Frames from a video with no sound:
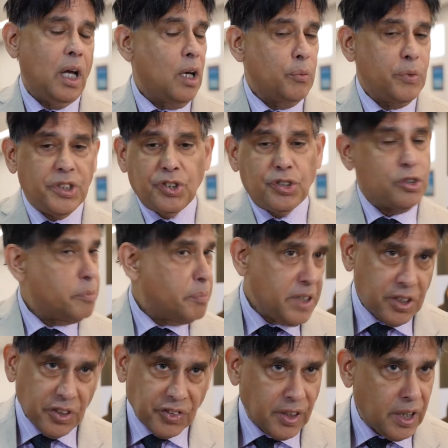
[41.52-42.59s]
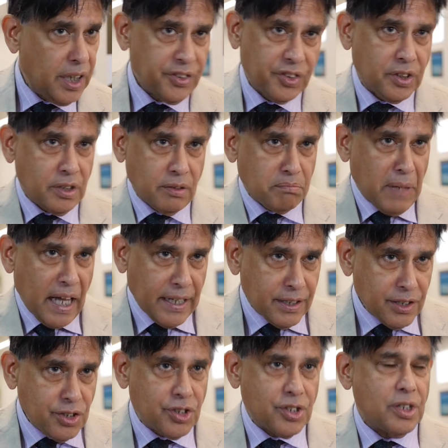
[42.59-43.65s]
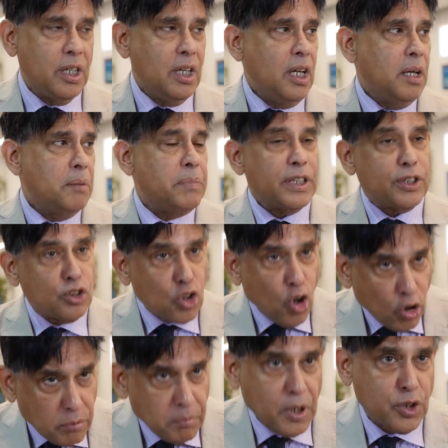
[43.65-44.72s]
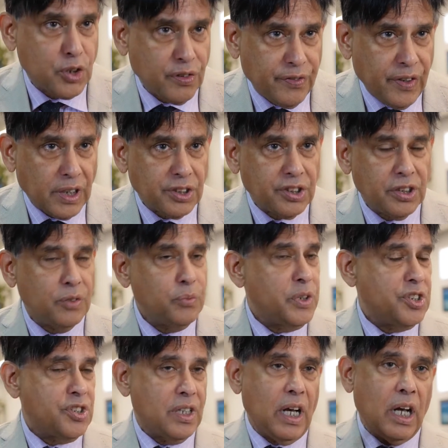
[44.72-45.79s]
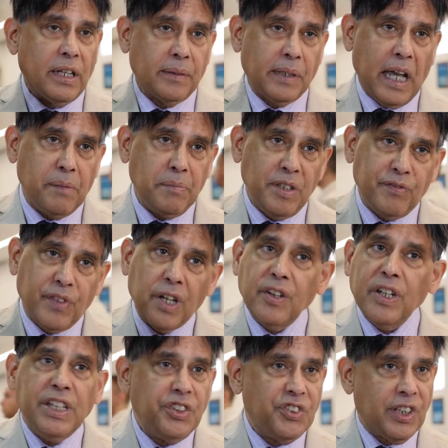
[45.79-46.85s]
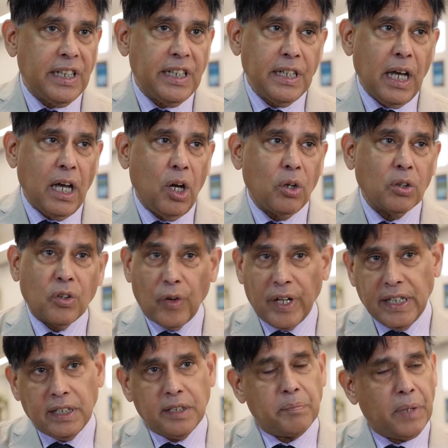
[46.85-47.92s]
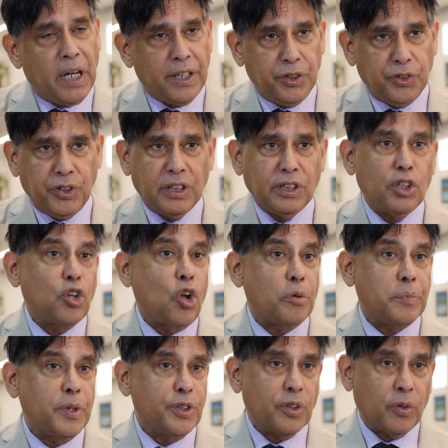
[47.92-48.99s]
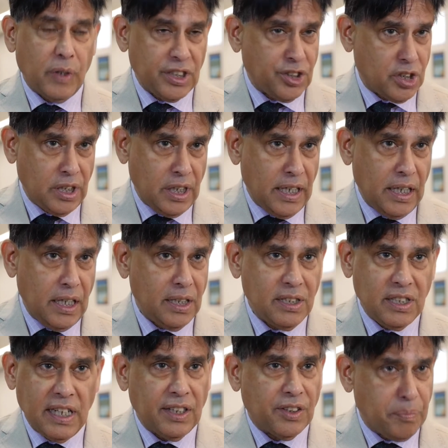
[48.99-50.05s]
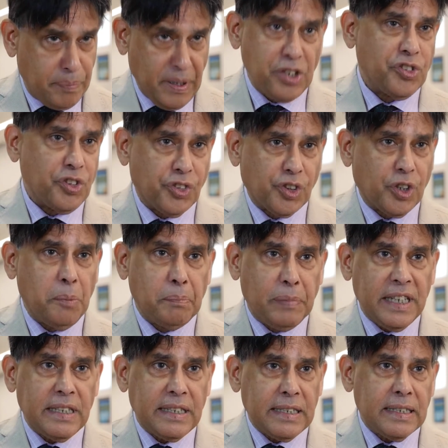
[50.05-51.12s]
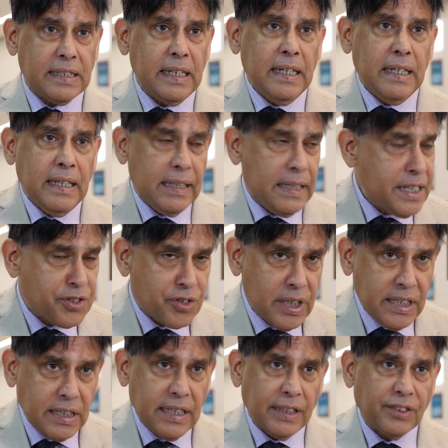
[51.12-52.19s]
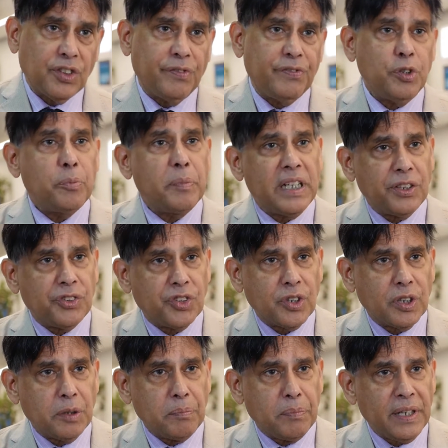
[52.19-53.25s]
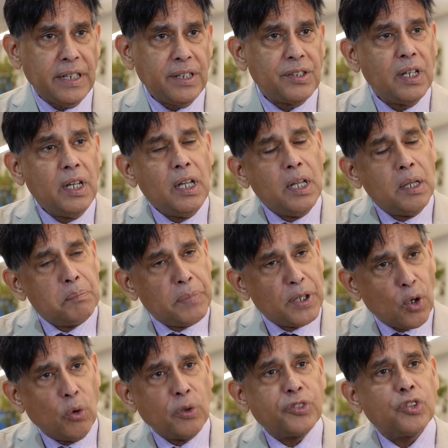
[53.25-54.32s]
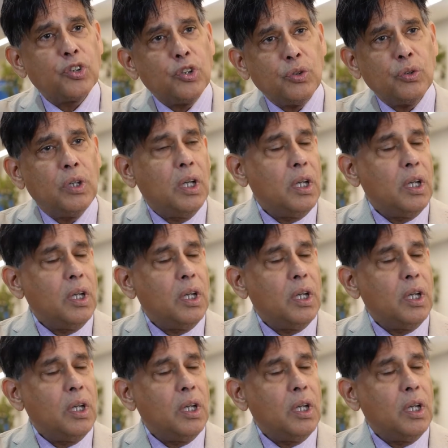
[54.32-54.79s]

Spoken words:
which should be discussed and managed, but non-motor function, which now can be very easily now graded by using the non-motor questionnaire. Patients complete it, literally takes a few minutes to complete, but also